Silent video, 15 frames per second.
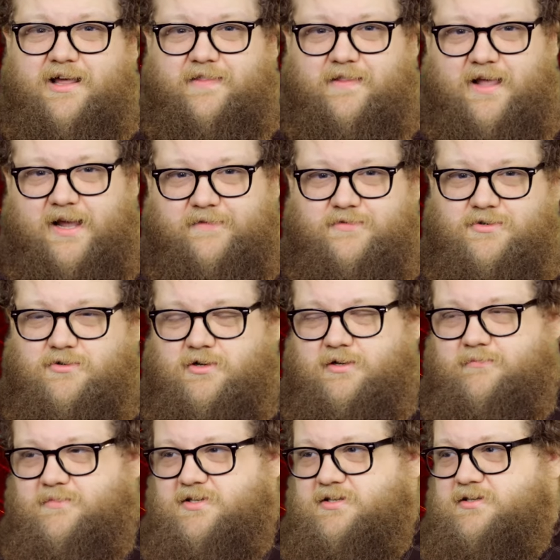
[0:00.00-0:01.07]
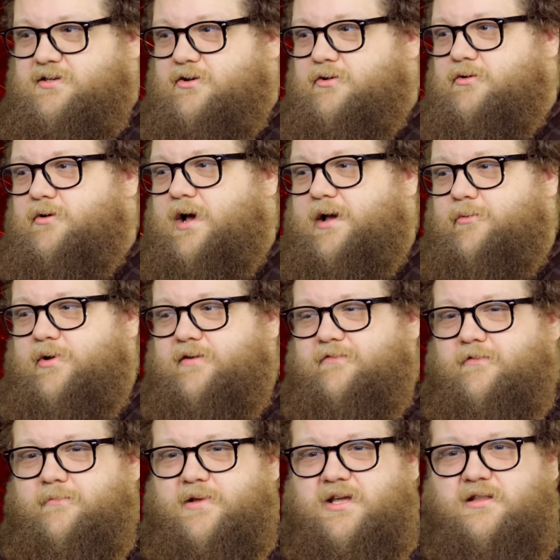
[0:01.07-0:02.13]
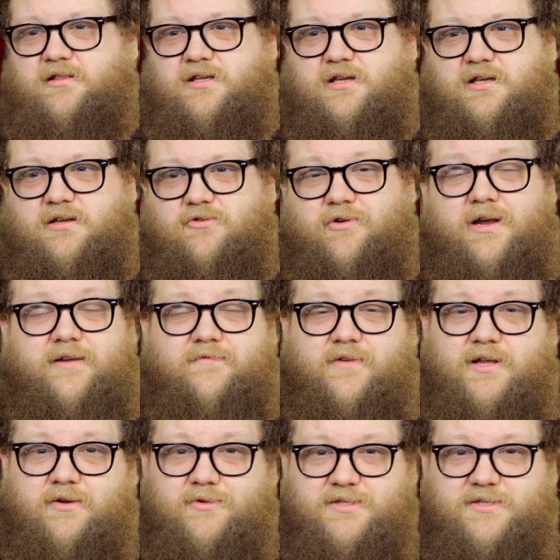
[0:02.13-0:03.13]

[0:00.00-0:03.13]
on live streams. So I went from being the creative video